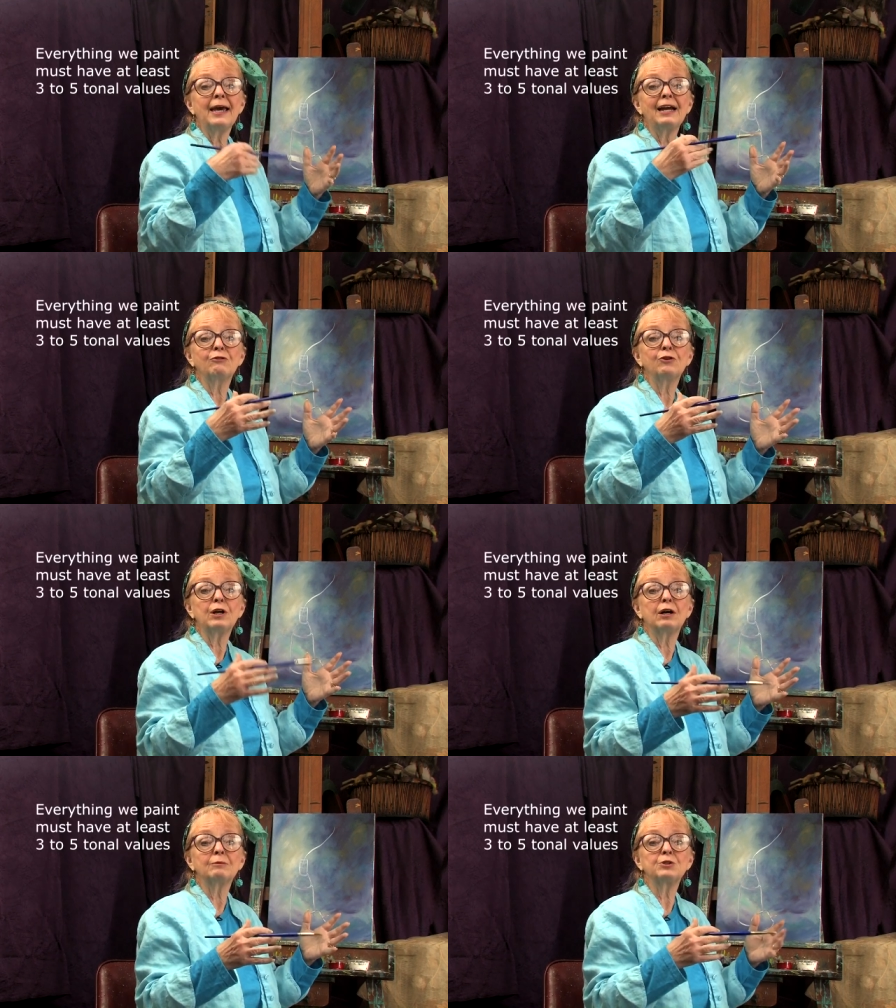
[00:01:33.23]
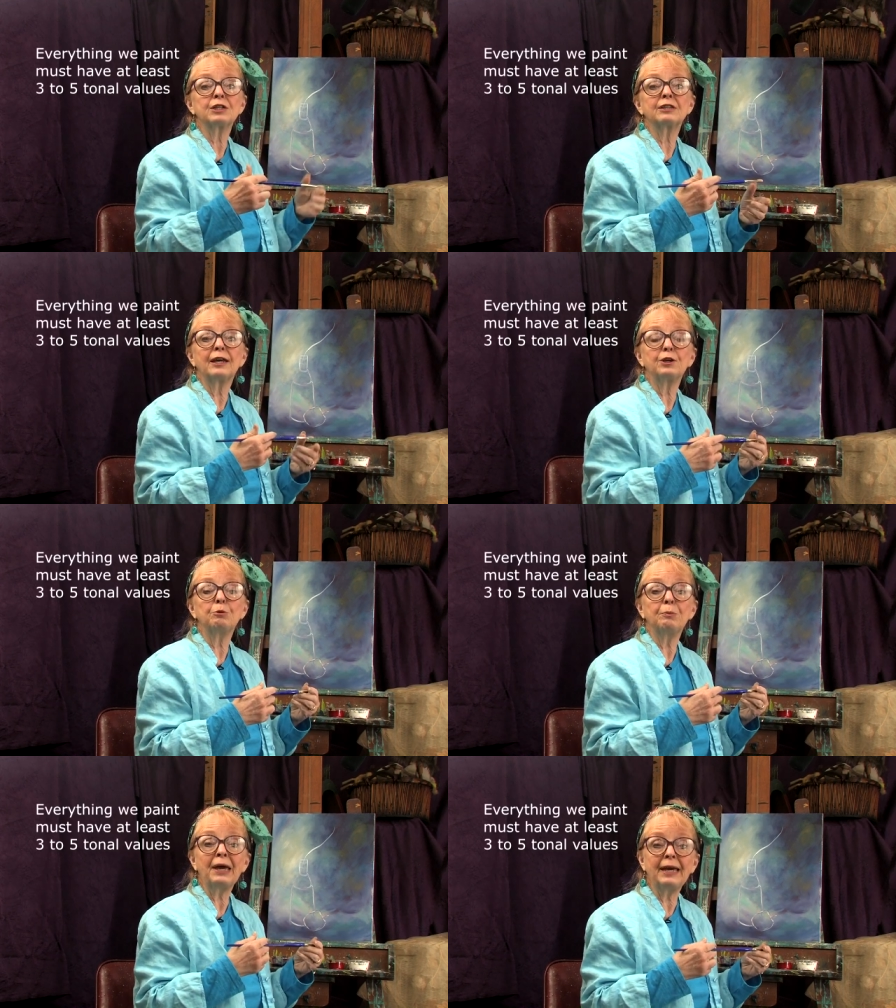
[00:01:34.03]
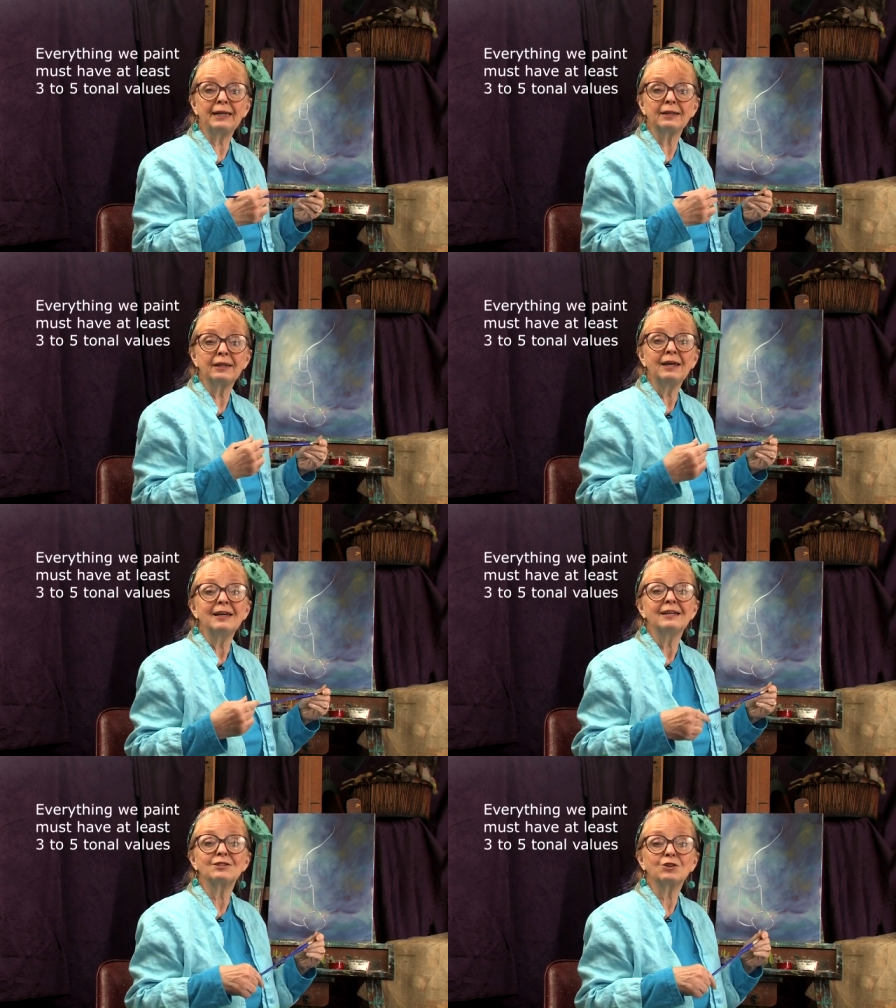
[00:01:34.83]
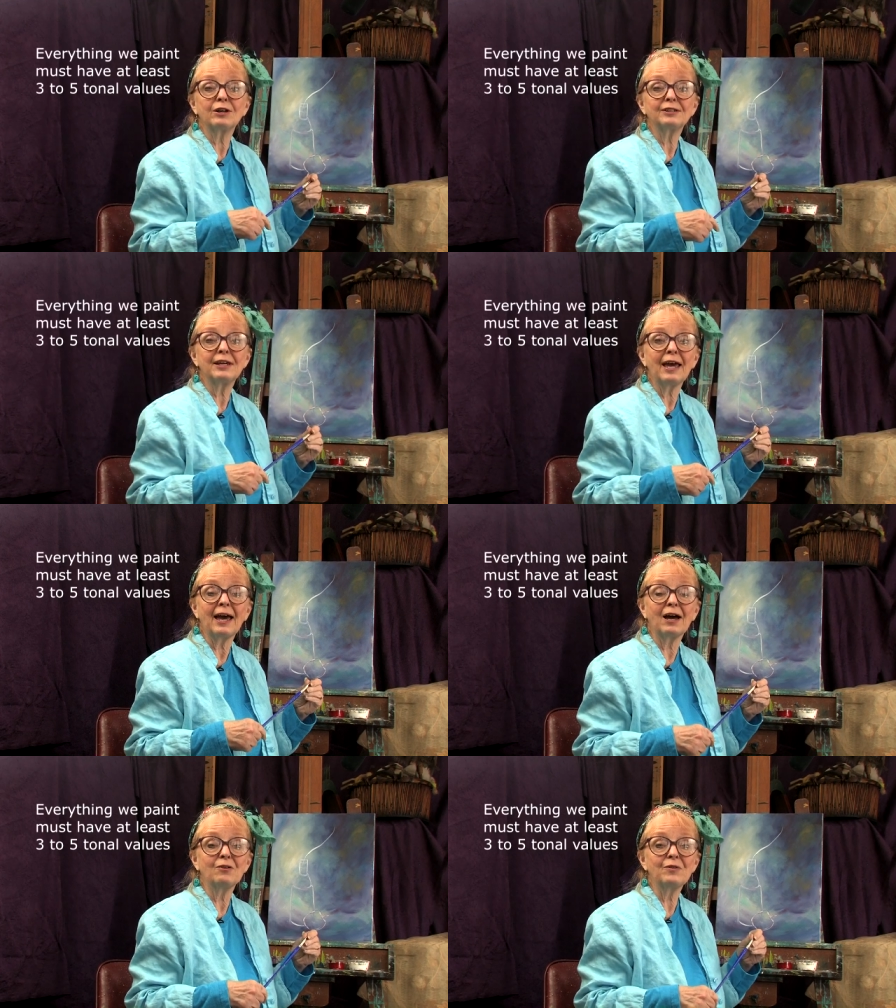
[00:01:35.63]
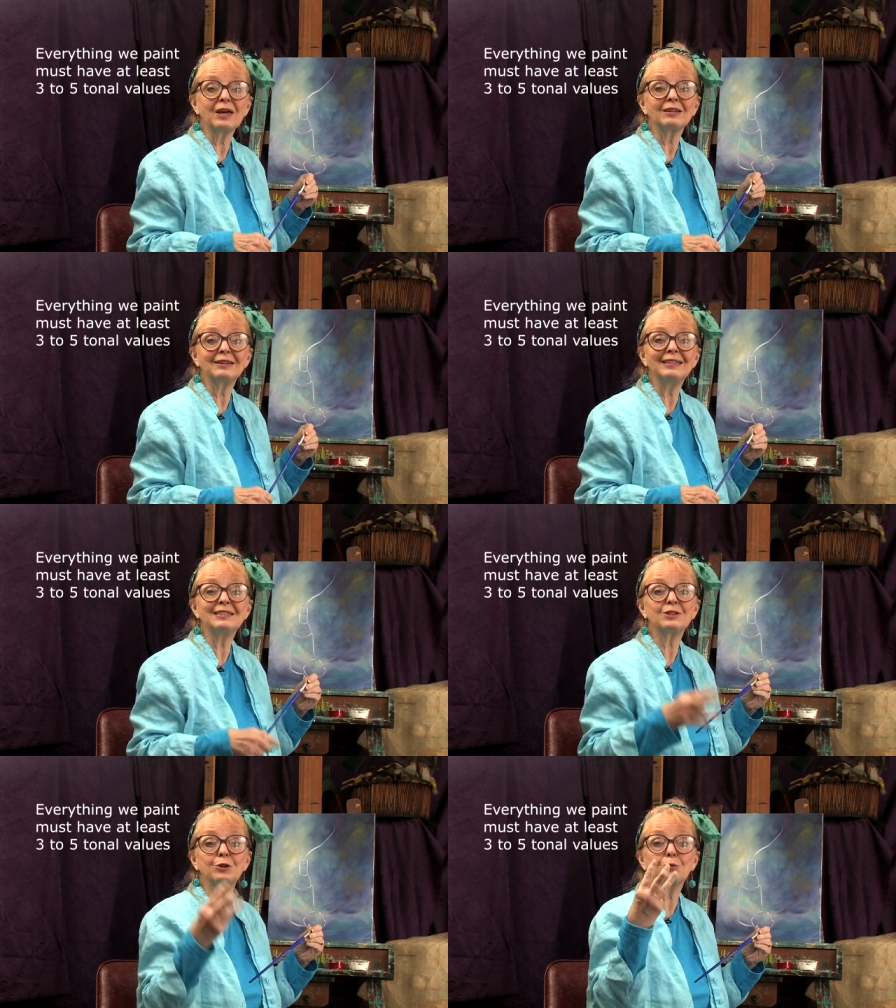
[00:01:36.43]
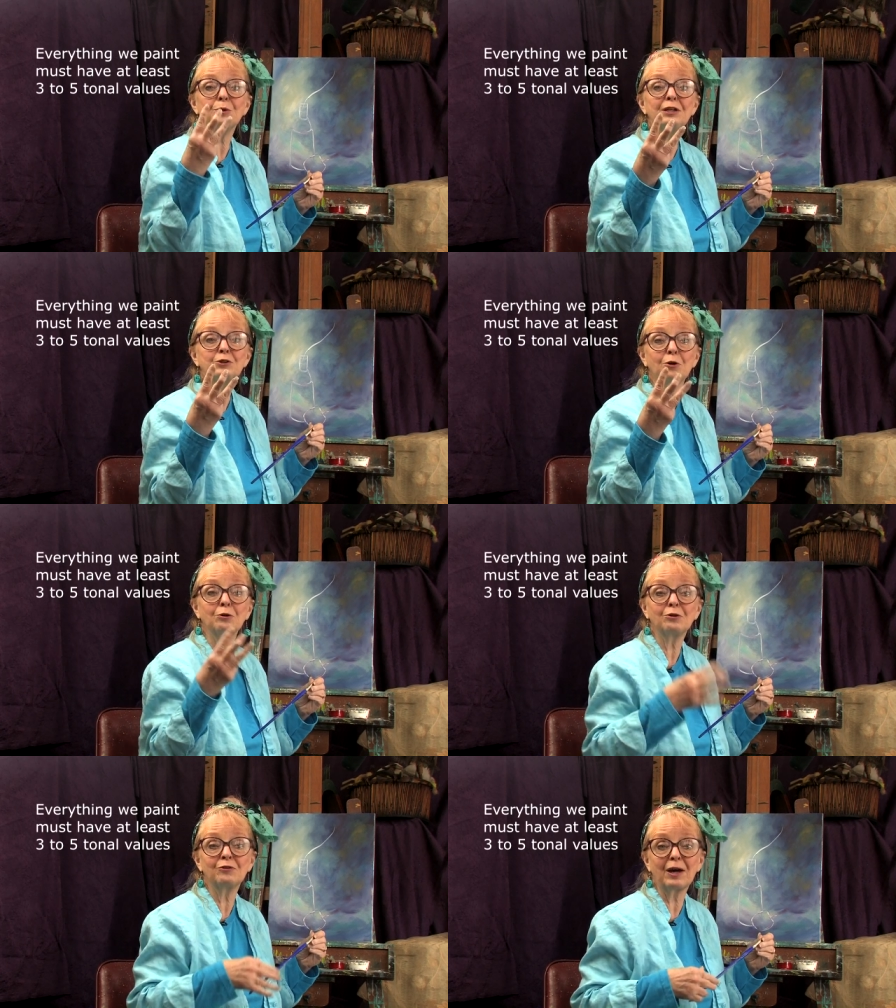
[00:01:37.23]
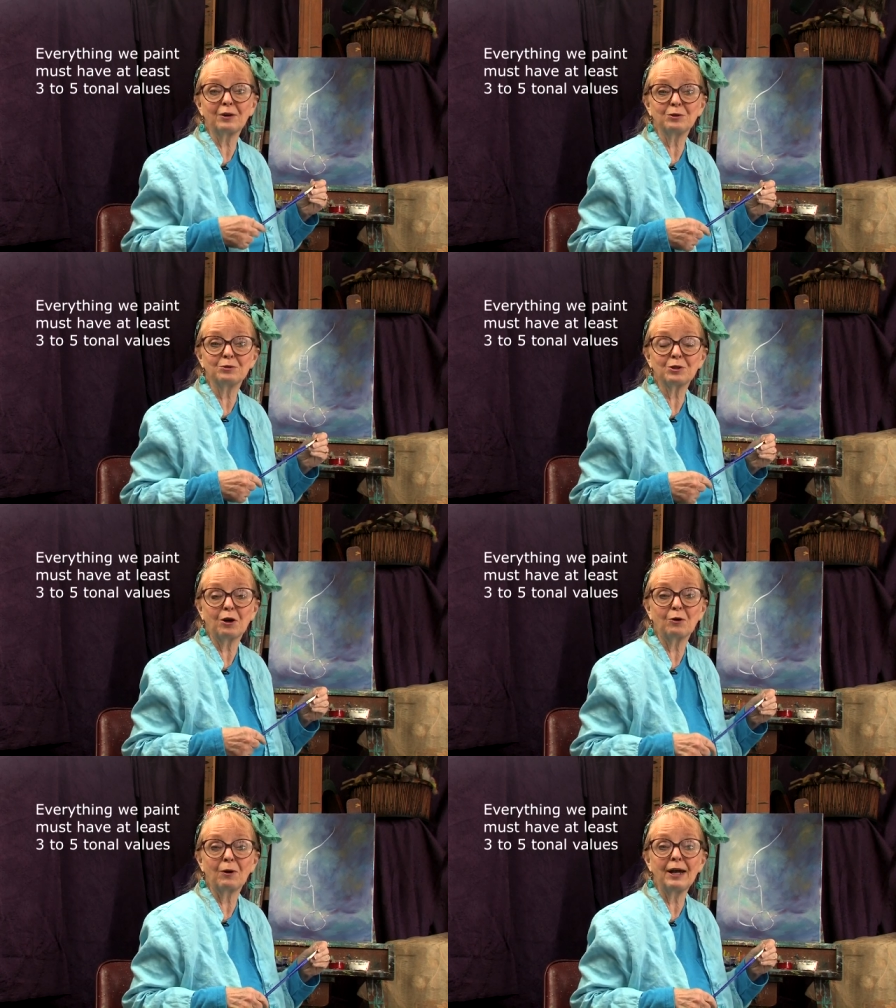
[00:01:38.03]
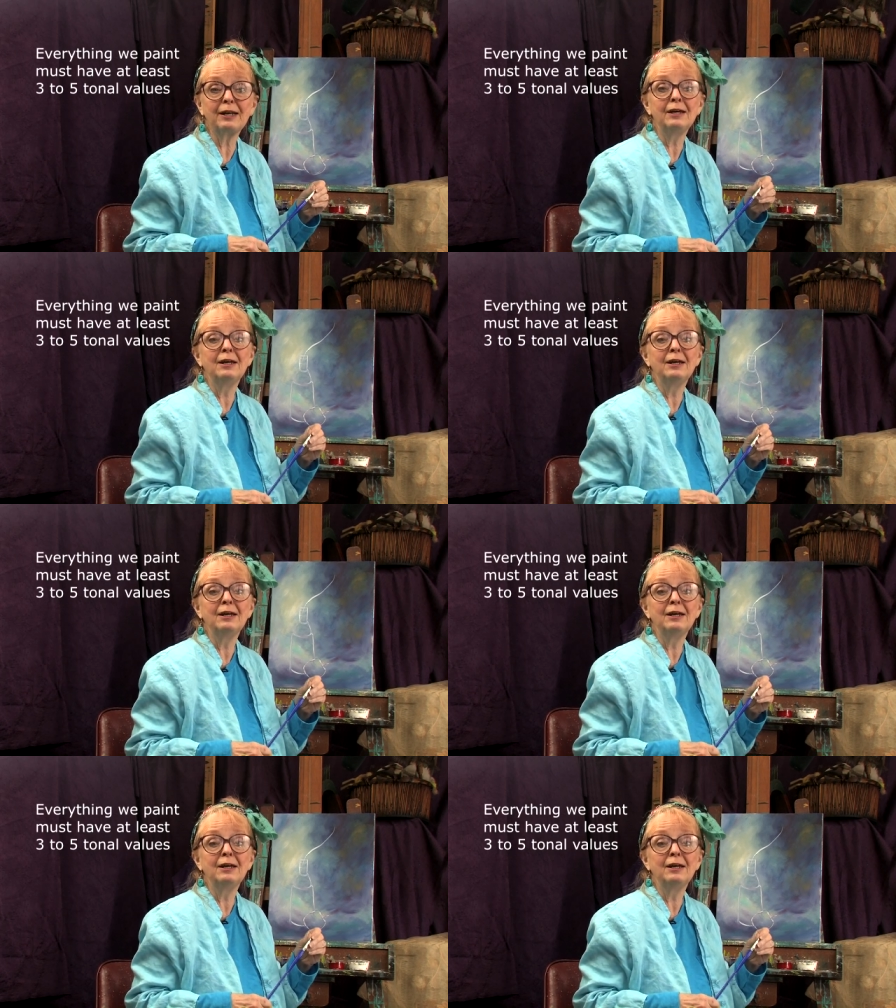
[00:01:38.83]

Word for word: every object that you paint has got to have at least three tonal values, all right?